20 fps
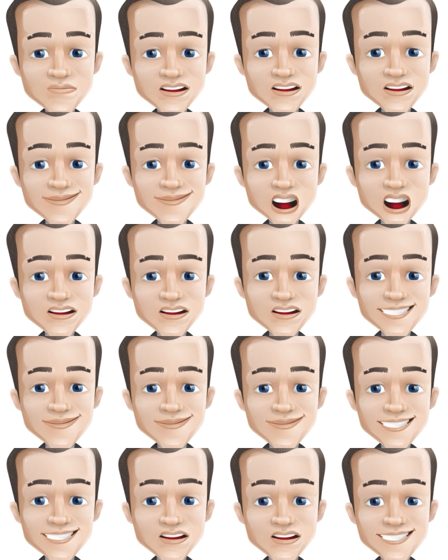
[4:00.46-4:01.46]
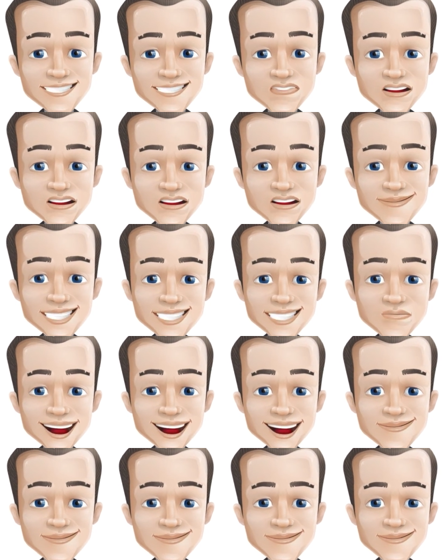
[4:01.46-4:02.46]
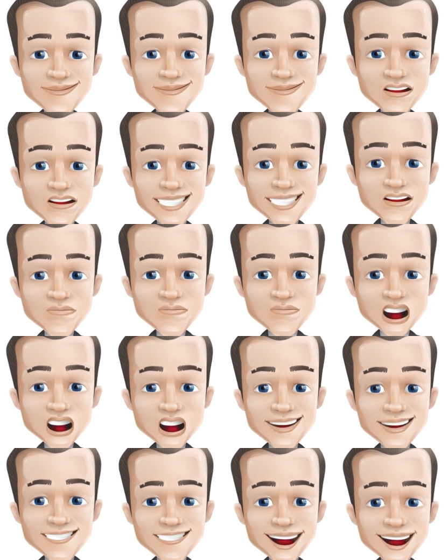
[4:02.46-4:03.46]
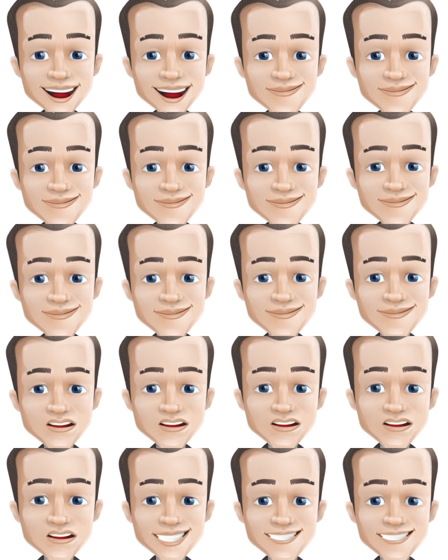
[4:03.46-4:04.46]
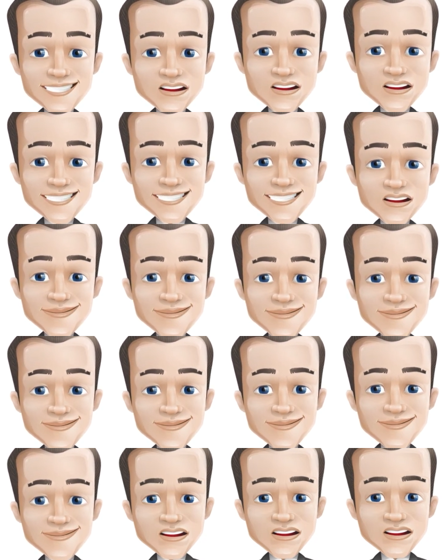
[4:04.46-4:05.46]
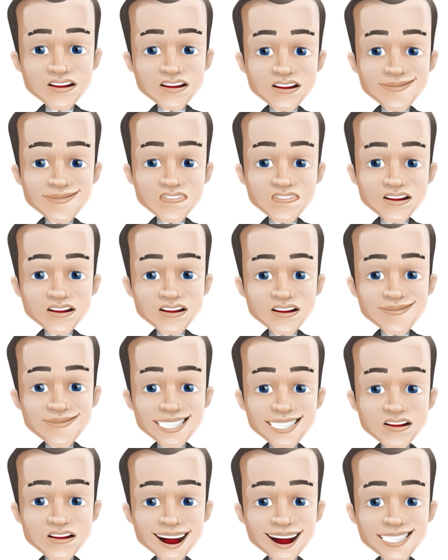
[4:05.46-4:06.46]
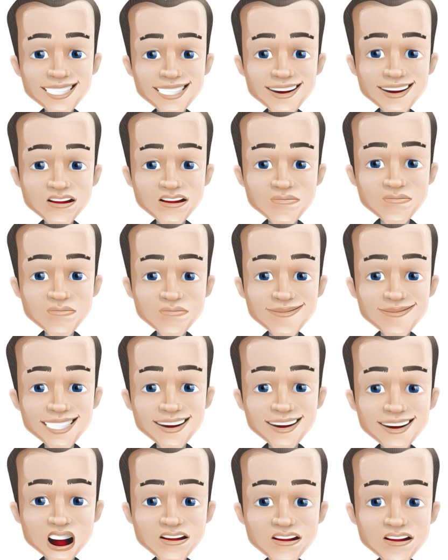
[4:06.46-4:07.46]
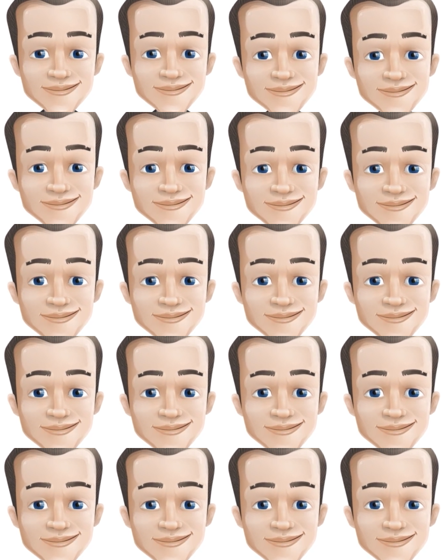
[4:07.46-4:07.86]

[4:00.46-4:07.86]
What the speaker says: when stocks are outperforming bonds, the number will be higher, and when stocks are underperforming bonds, the number will be lower.